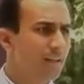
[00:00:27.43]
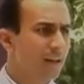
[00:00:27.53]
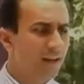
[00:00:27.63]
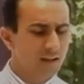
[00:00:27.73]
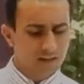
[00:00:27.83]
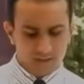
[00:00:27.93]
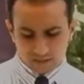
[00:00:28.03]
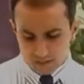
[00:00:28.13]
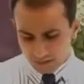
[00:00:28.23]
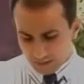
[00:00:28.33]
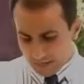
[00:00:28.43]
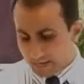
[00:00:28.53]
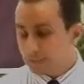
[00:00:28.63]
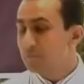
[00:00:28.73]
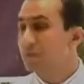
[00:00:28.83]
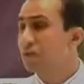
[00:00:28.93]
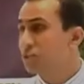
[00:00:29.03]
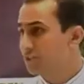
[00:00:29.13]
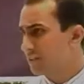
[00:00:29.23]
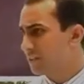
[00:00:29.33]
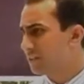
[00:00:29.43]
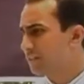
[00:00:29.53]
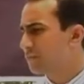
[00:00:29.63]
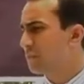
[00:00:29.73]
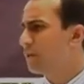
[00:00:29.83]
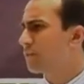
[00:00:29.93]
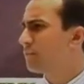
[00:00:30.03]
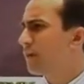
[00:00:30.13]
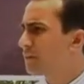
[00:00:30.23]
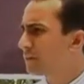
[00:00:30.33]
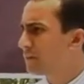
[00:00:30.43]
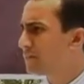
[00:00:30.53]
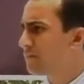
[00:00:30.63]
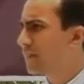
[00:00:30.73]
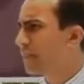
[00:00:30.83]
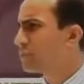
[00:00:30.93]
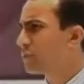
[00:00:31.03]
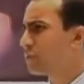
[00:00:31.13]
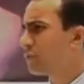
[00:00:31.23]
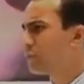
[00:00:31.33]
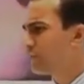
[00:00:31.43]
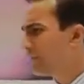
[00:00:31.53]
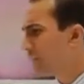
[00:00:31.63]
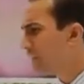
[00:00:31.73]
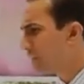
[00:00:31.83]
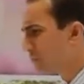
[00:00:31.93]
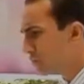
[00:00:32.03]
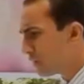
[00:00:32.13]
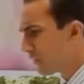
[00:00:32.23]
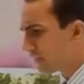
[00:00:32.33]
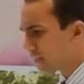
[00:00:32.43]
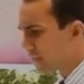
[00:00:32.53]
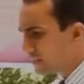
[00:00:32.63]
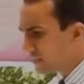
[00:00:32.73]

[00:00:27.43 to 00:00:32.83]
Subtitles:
and admonition from our Father as we worship Him. Let us pray and